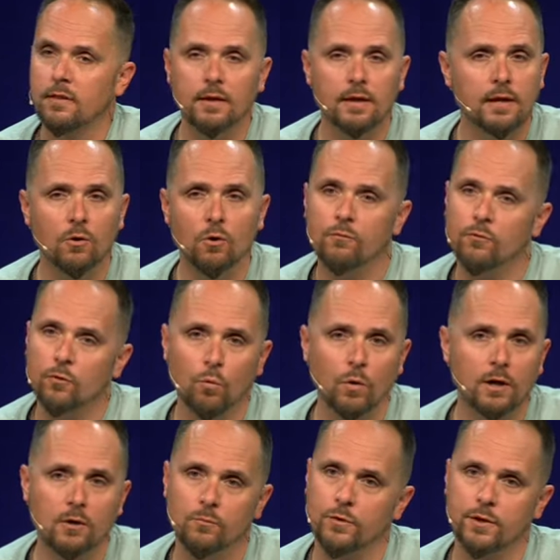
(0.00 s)
They
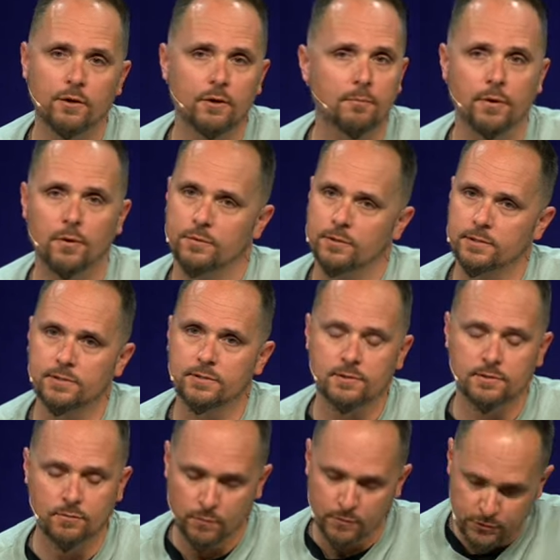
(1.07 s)
overwhelmed their
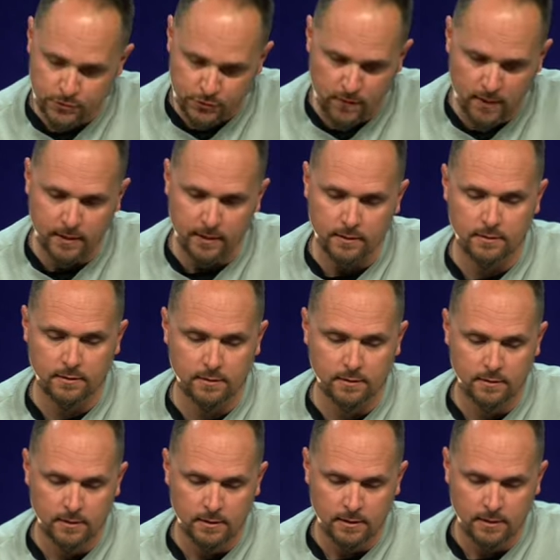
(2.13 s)
opponents with strength
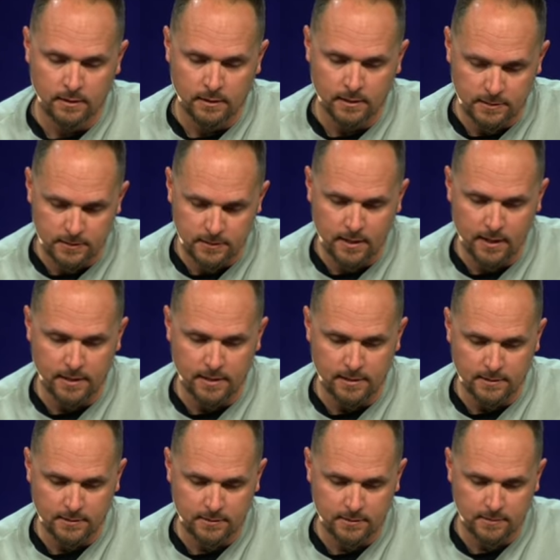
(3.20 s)
and
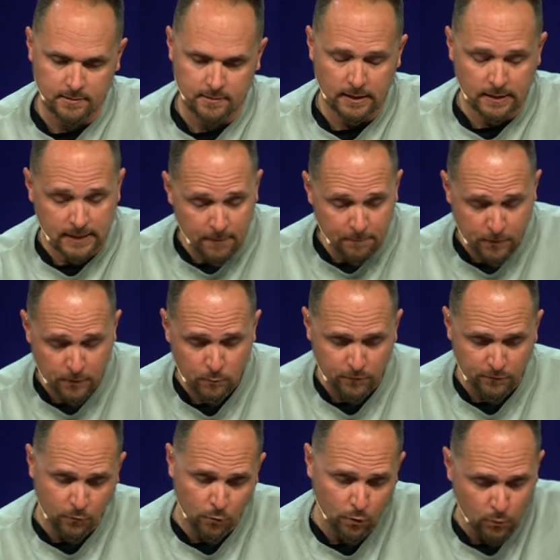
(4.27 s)
size. The leopard
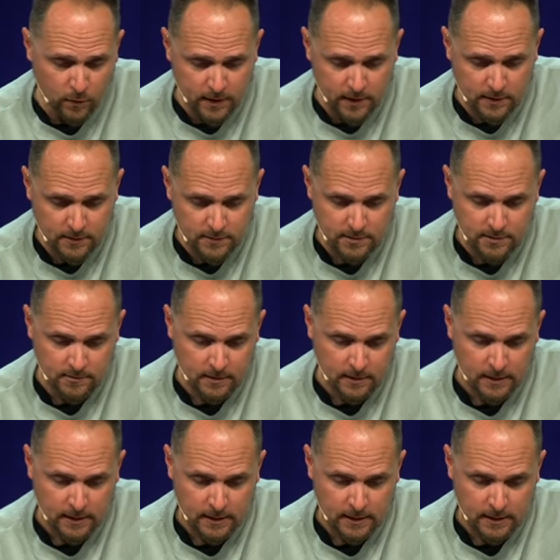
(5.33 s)
with four wings.